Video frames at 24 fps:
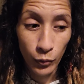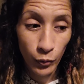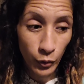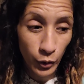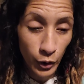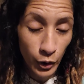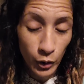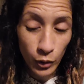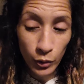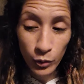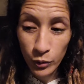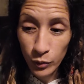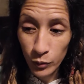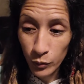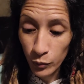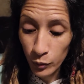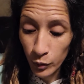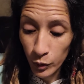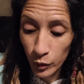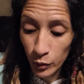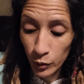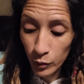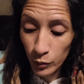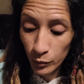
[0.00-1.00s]
we're gonna
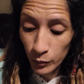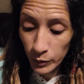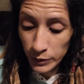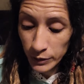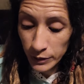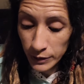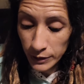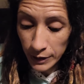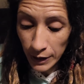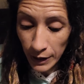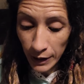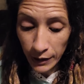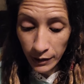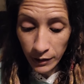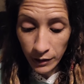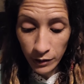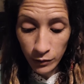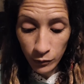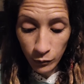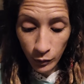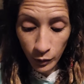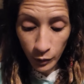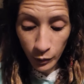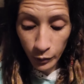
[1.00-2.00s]
we're gonna be
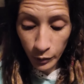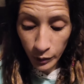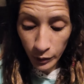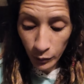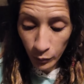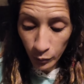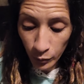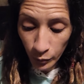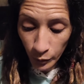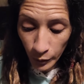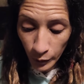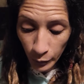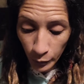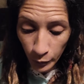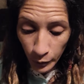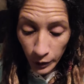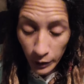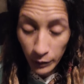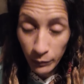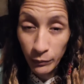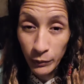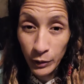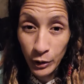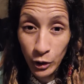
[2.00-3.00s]
standing where we where
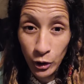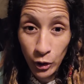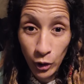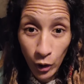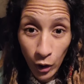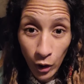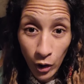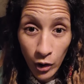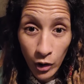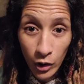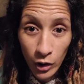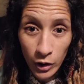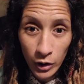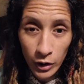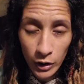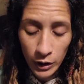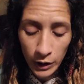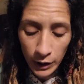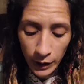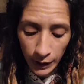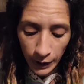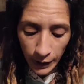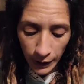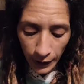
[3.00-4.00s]
we belong
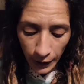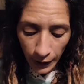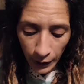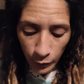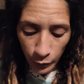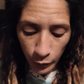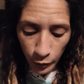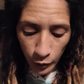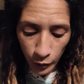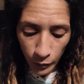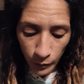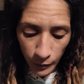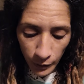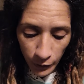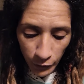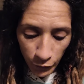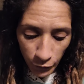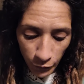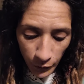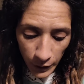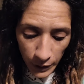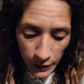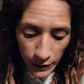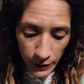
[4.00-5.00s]
and we're gonna be
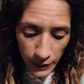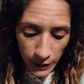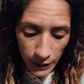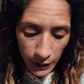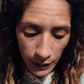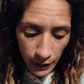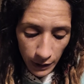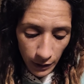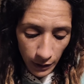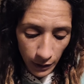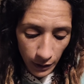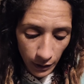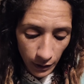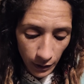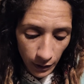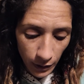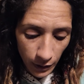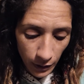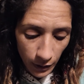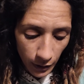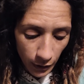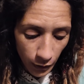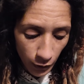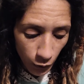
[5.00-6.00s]
facing
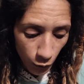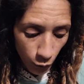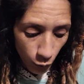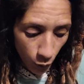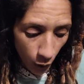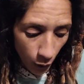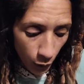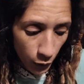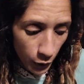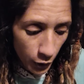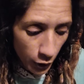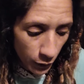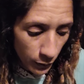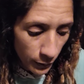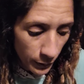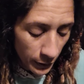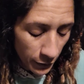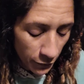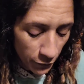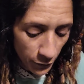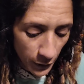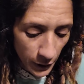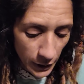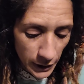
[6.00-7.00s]
what we're gonna
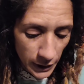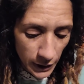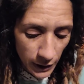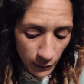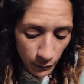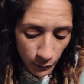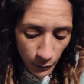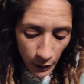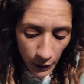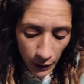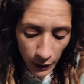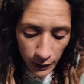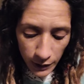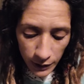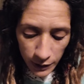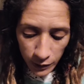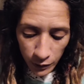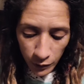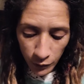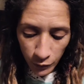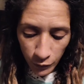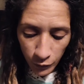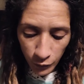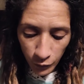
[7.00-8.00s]
be facing because
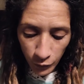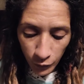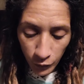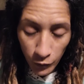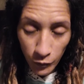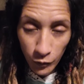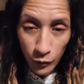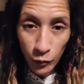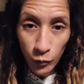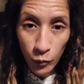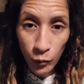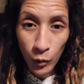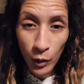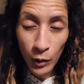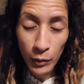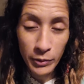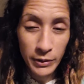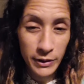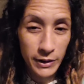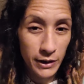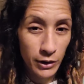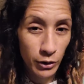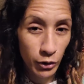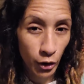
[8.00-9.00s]
of what
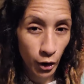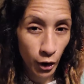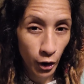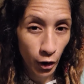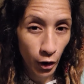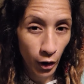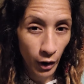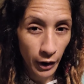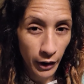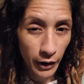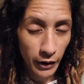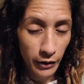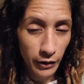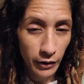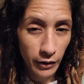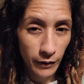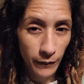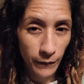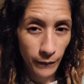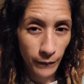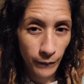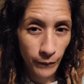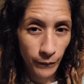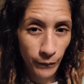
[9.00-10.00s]
was in our heart.
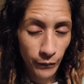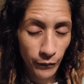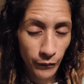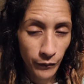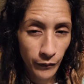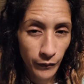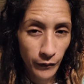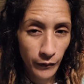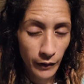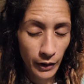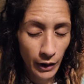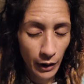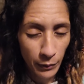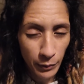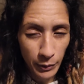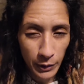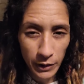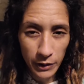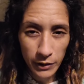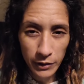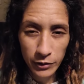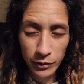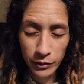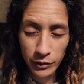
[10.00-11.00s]
Not
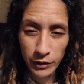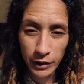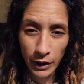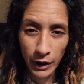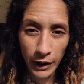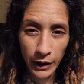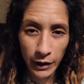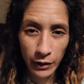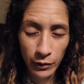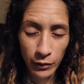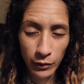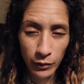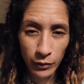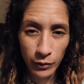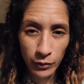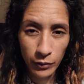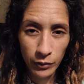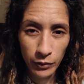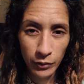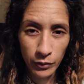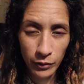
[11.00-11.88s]
because our title,